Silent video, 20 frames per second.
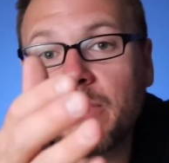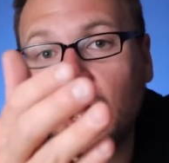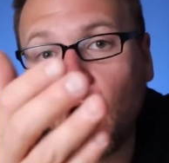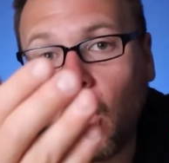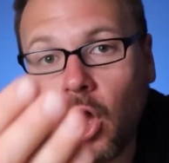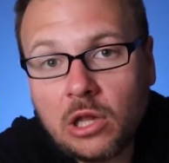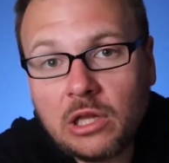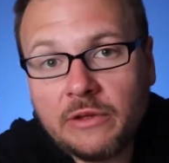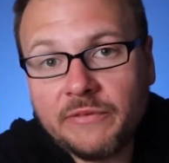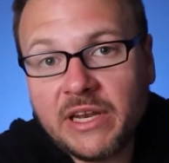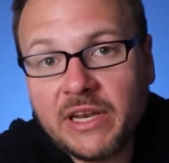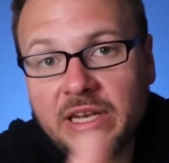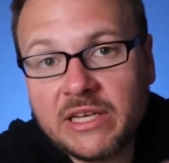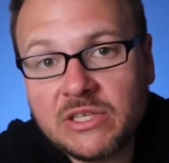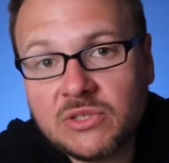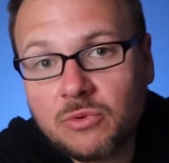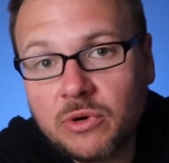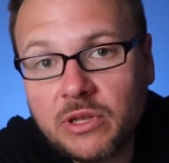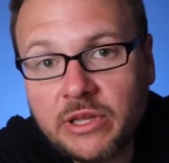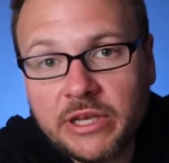All of it
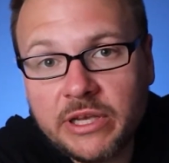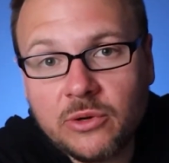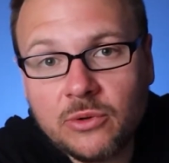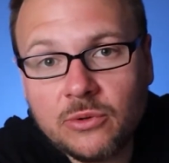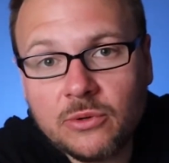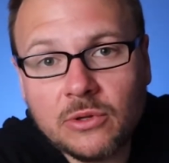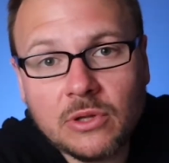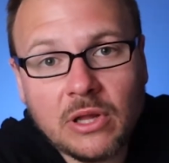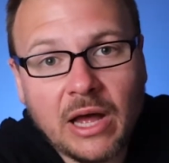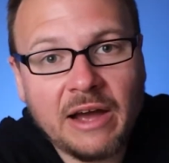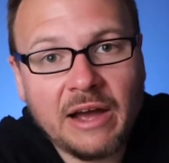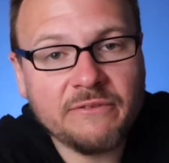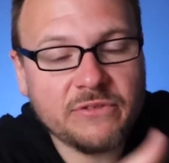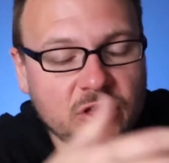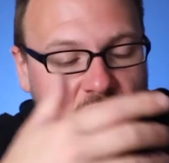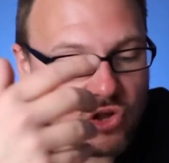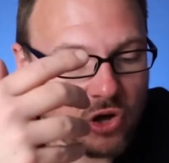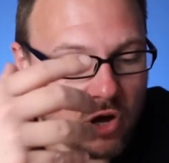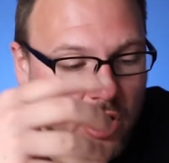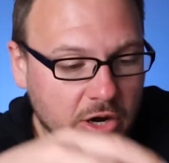is really cool. I've
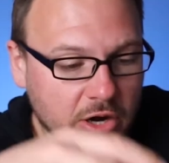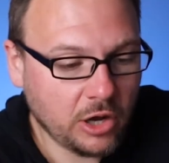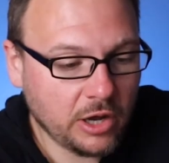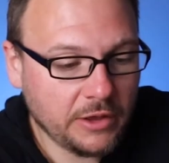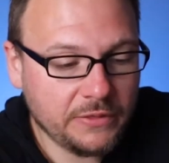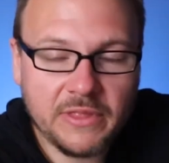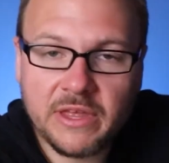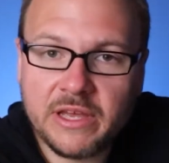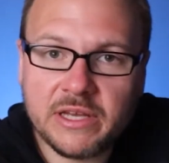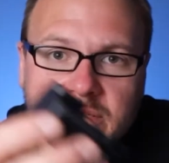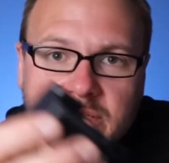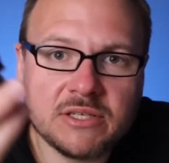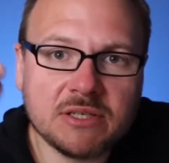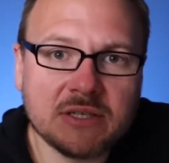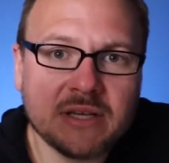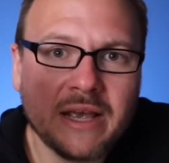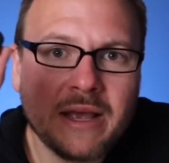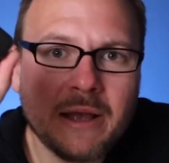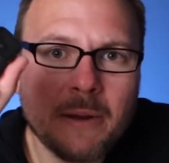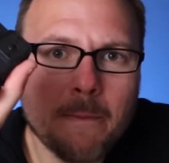shot on
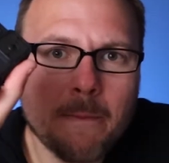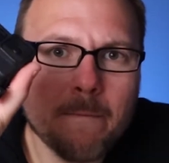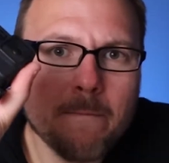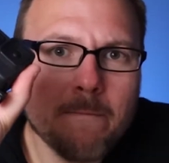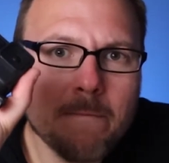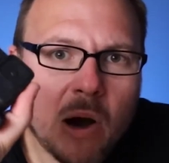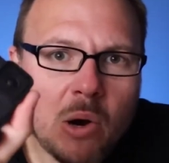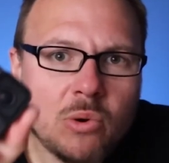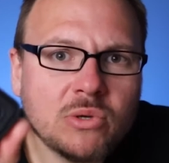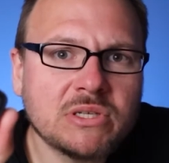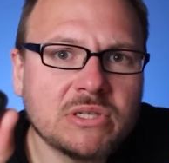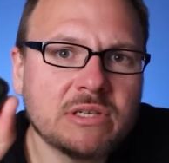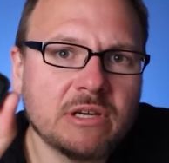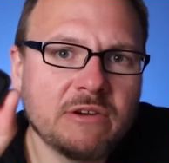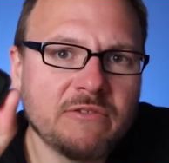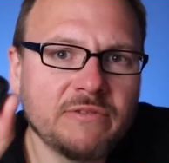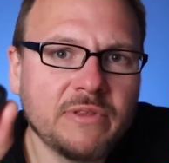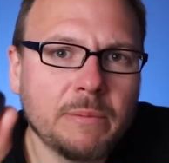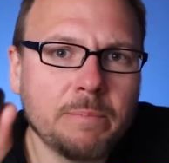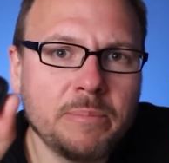this most
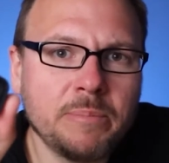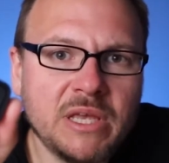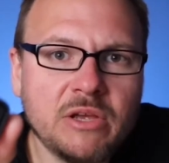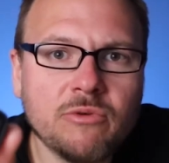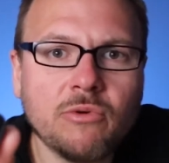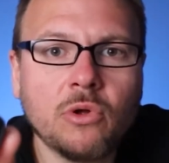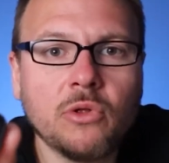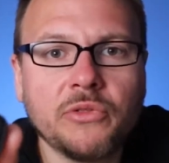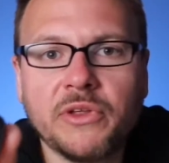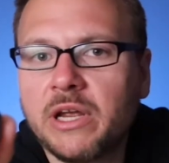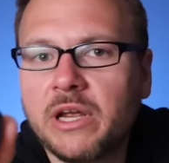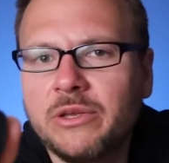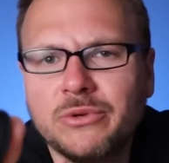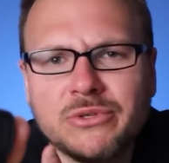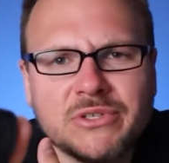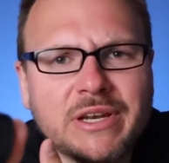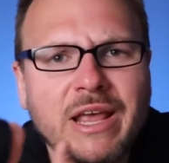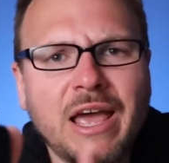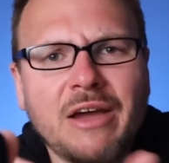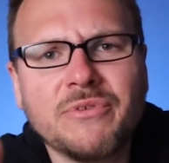of the B-roll that I
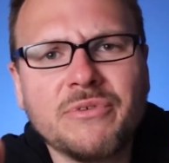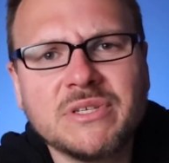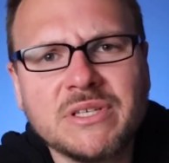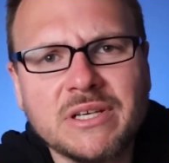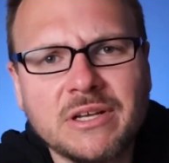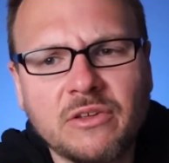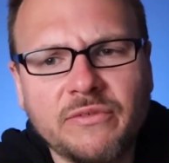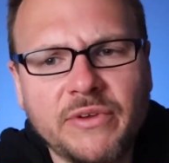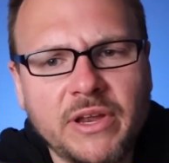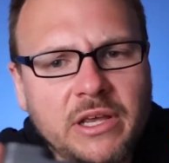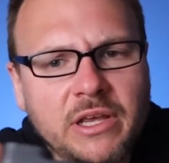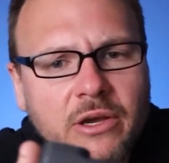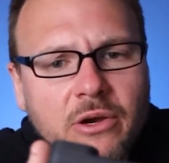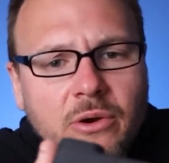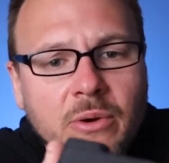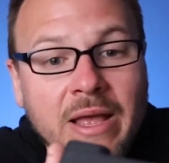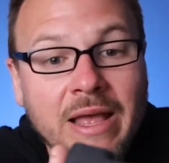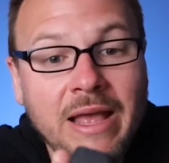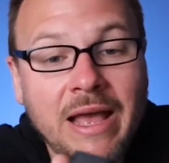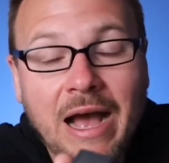use in every single
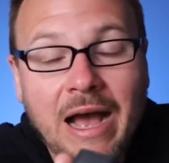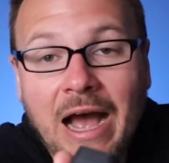video.